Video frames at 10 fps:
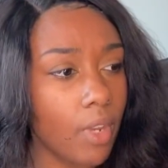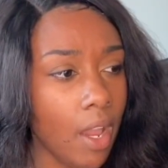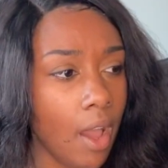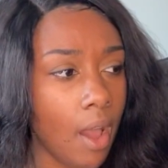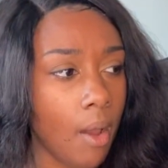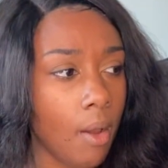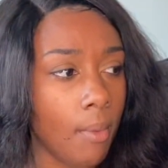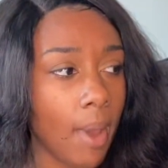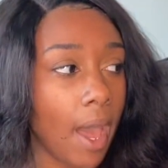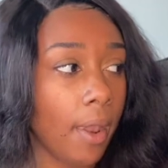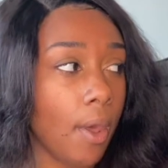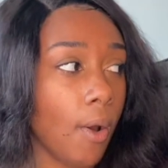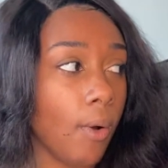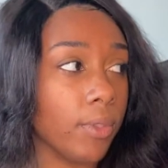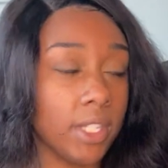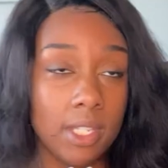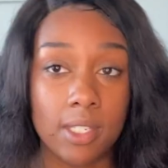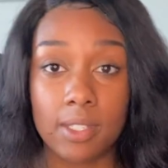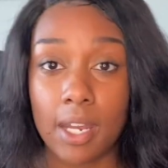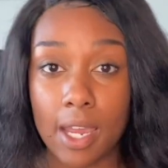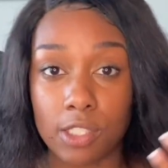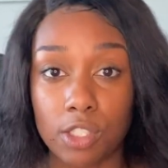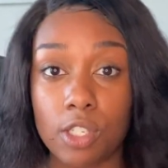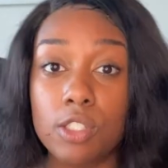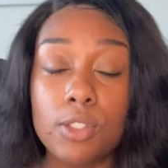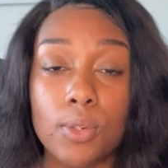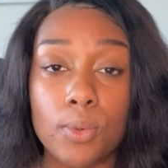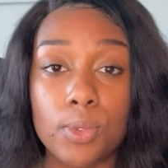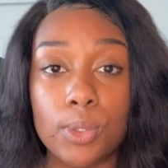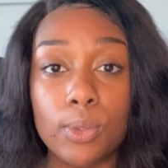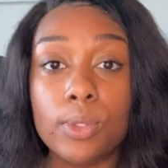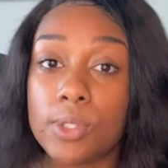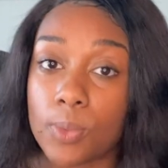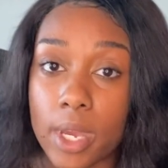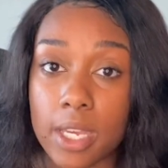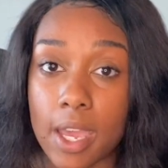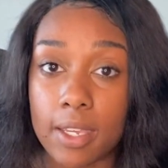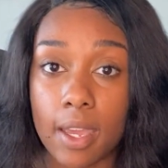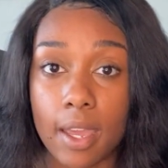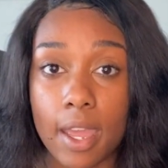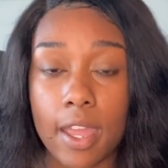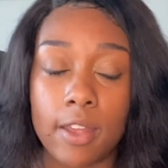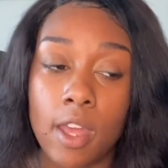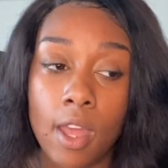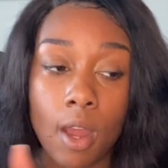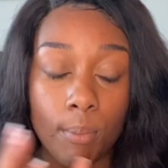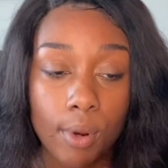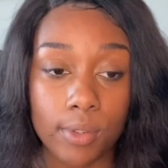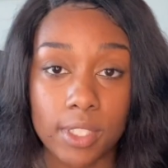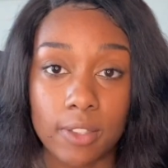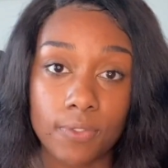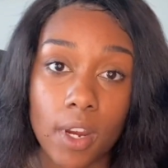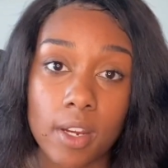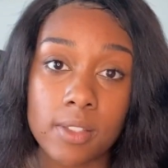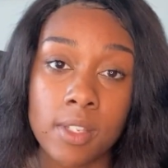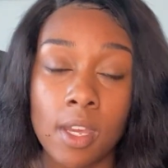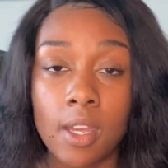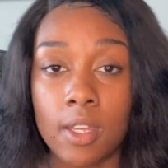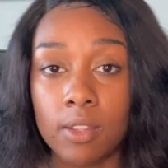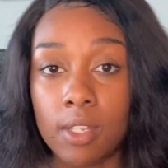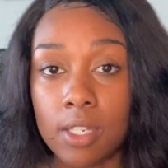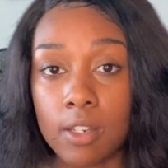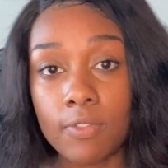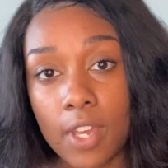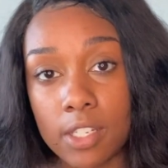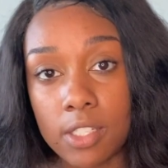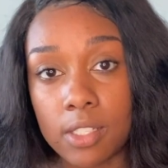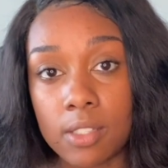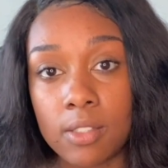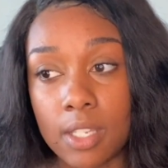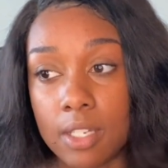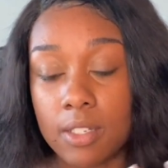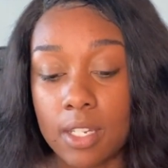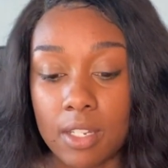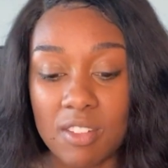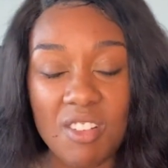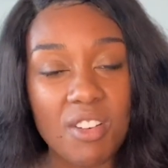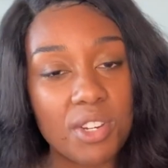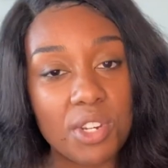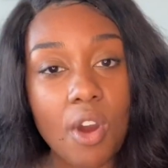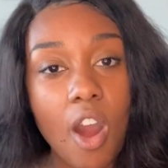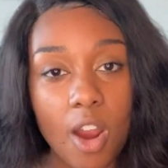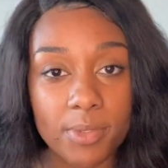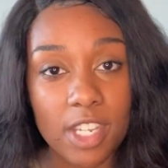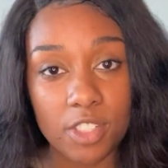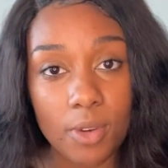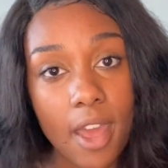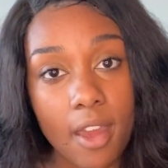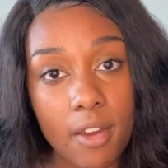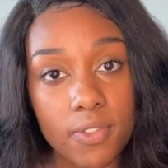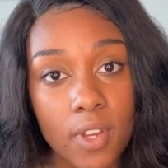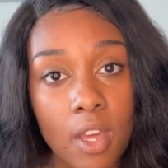I know the things that I should do to lose weight, aka protein first, then your veggies, and then, you know, any carbs that you have.